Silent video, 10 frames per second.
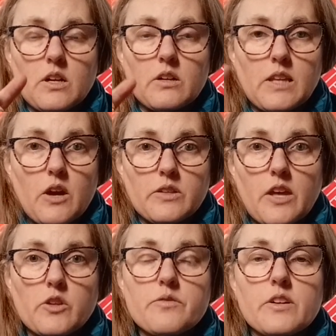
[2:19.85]
allowing the
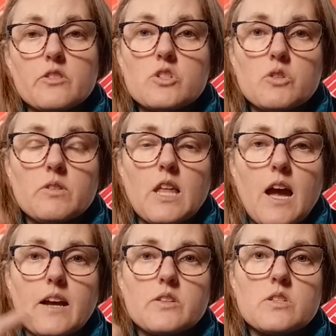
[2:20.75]
other fingers to
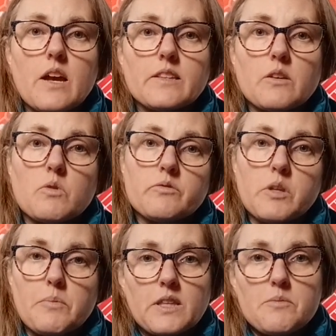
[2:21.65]
relax, and then we're
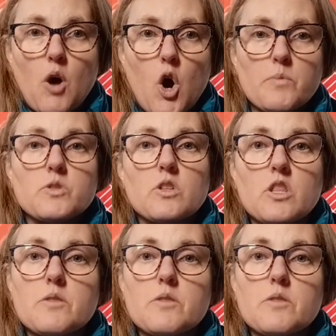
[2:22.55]
flipping the palm so that the